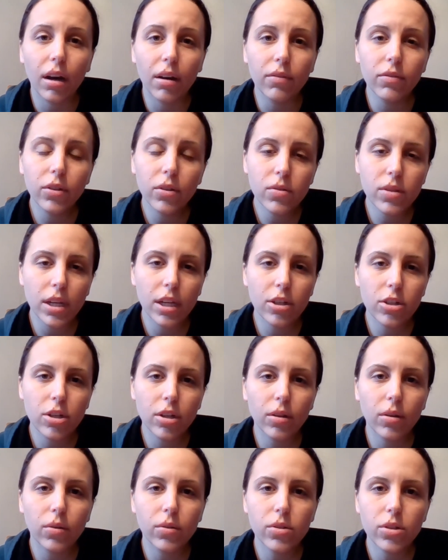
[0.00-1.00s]
of those
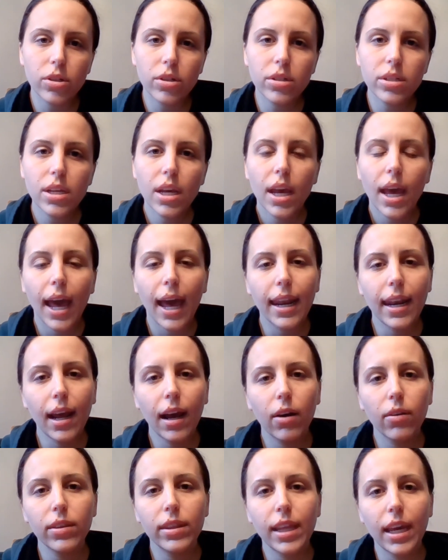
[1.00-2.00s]
ancient cultures and
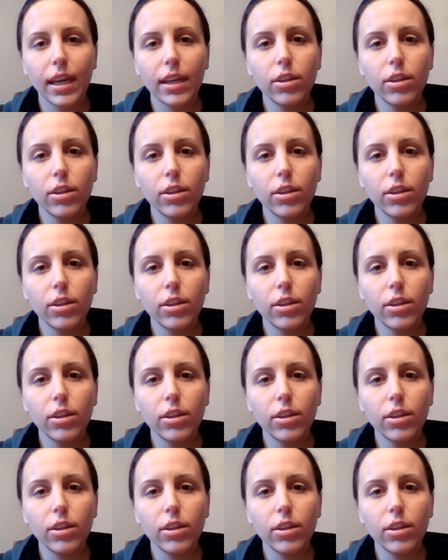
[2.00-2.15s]
how they